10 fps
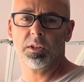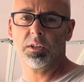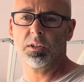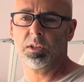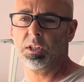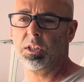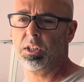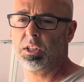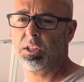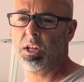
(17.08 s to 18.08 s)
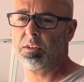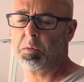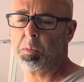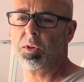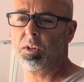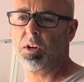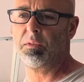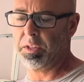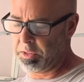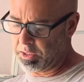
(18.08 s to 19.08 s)
a lot of them are all
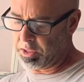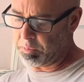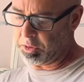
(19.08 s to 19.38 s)
very similar,